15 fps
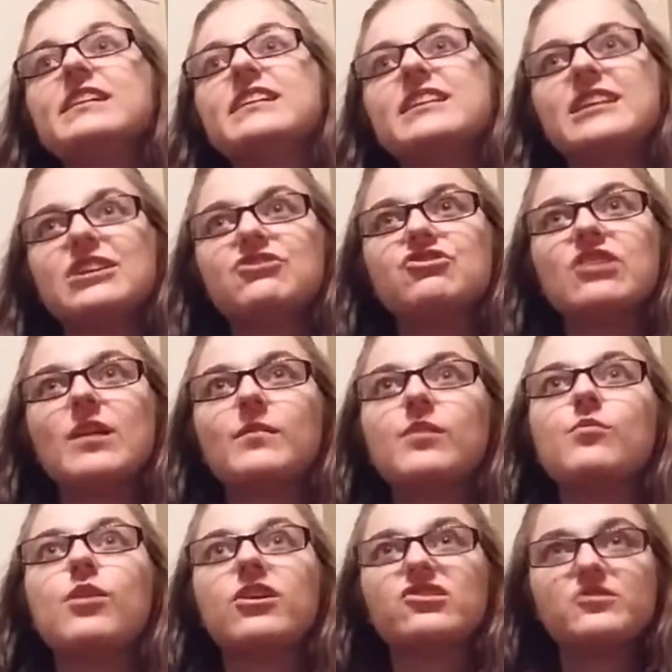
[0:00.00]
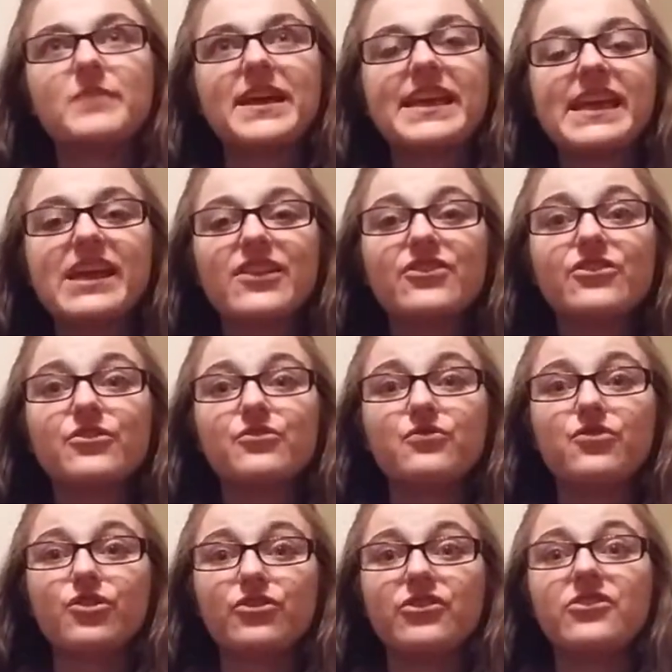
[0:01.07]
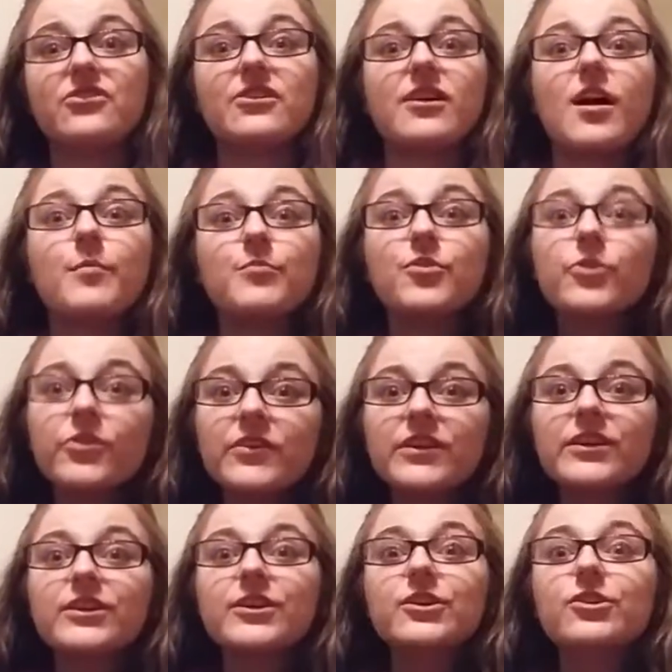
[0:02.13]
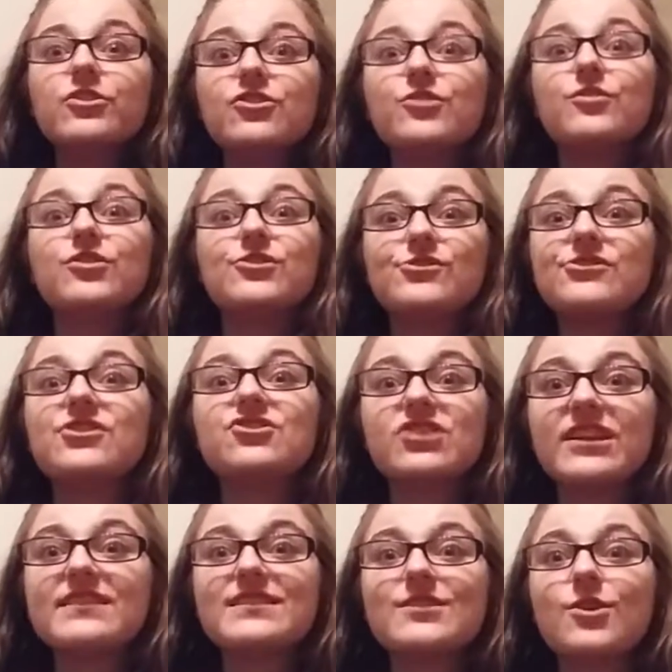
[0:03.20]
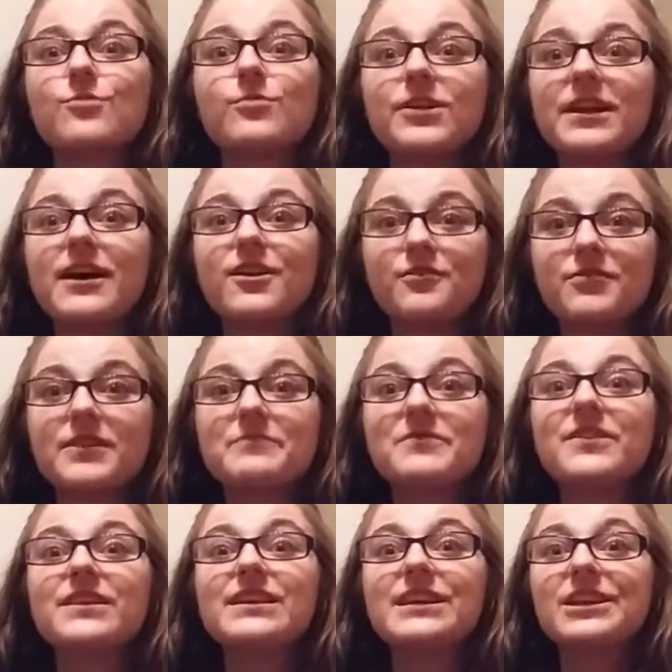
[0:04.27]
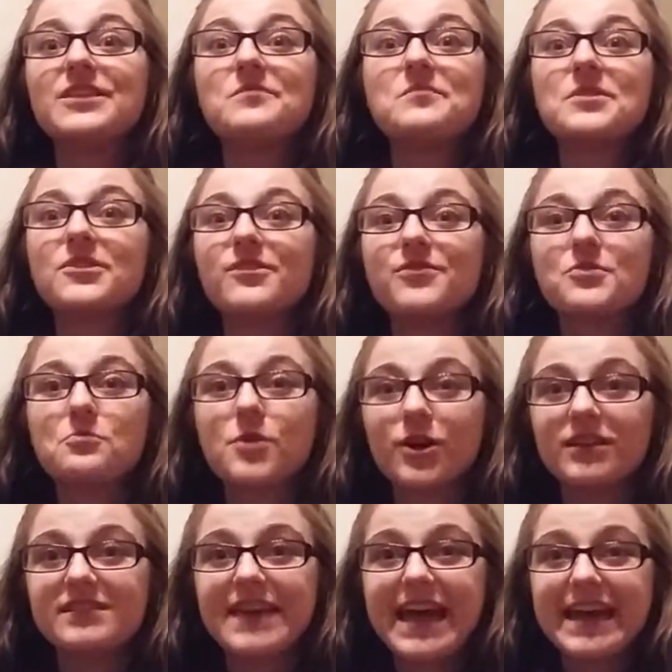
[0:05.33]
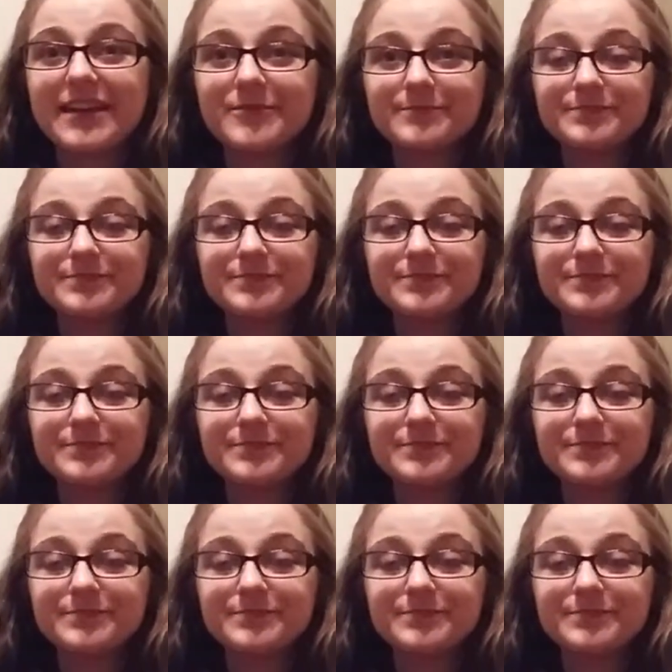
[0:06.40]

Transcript: each time I wash my hands versus a couple to reduce the chances I'll run out of it in the middle of the workday.